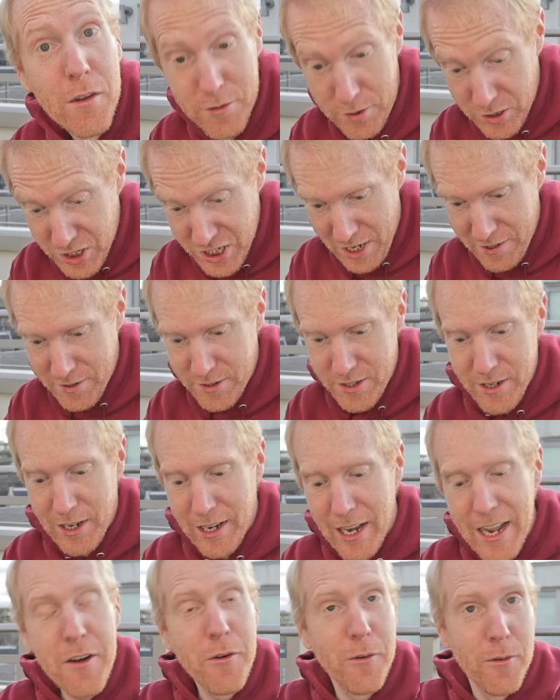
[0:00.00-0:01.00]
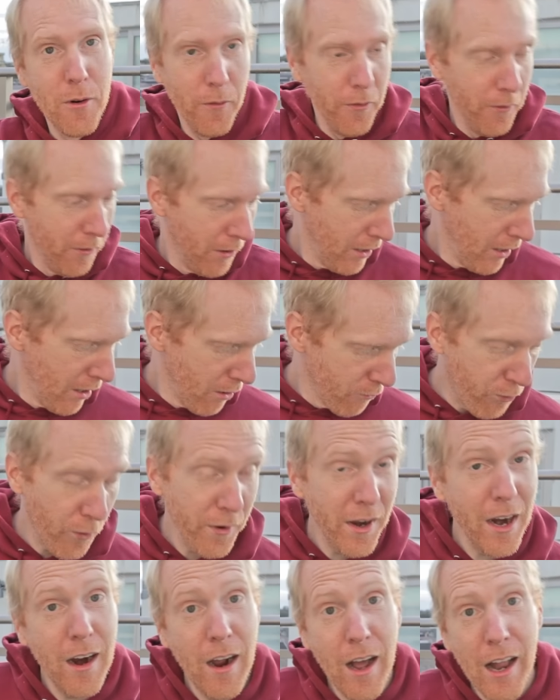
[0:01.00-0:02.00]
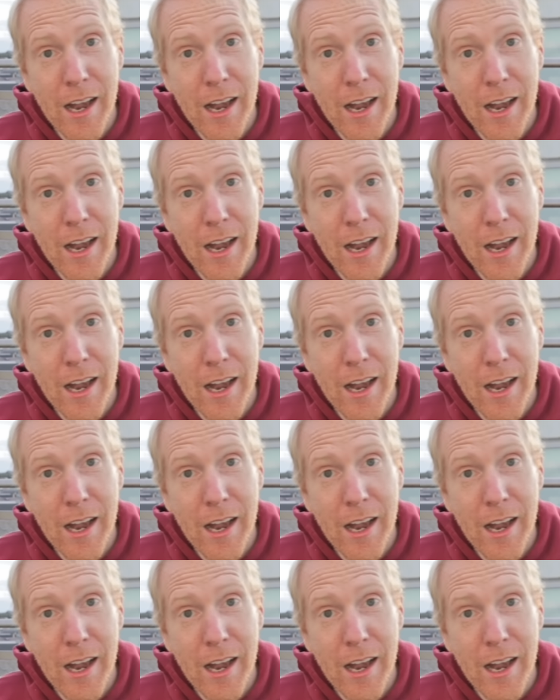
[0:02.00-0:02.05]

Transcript: your suggestion later on. For now,